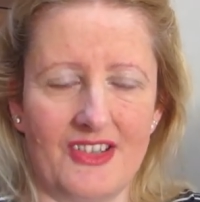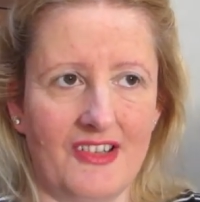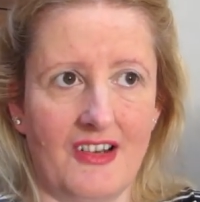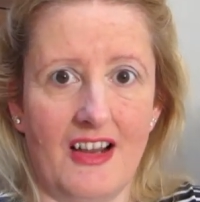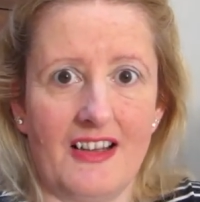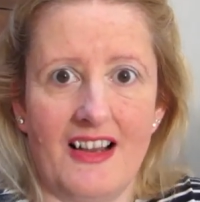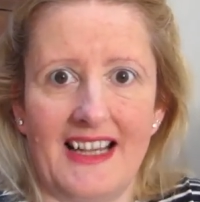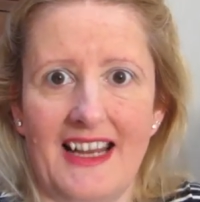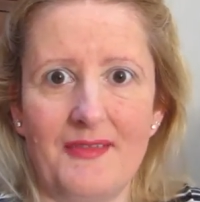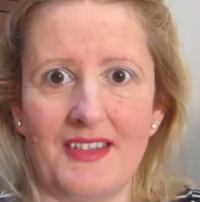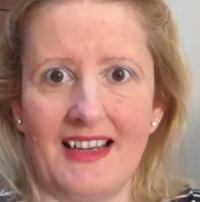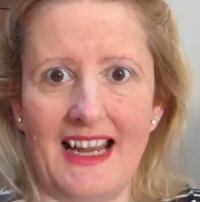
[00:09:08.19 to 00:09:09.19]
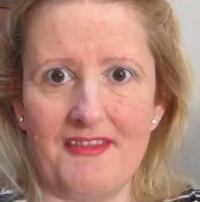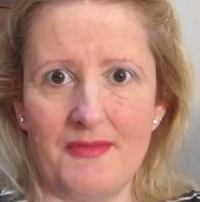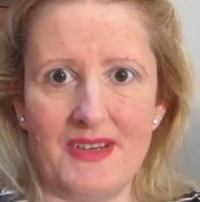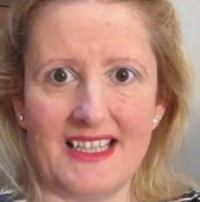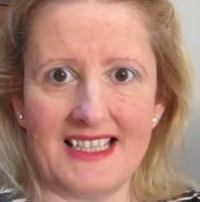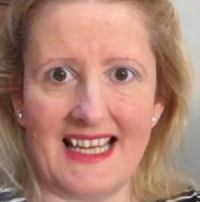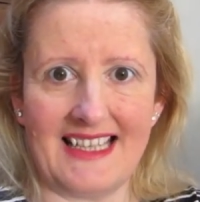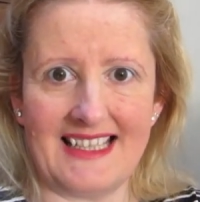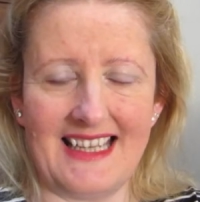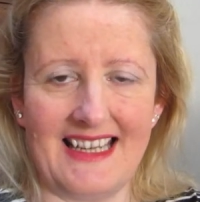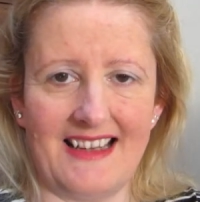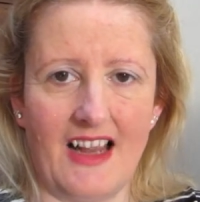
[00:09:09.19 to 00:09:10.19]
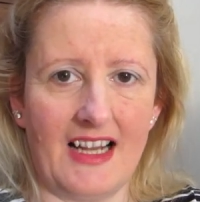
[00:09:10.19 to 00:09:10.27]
you know, I can't help that I have a mixed accent.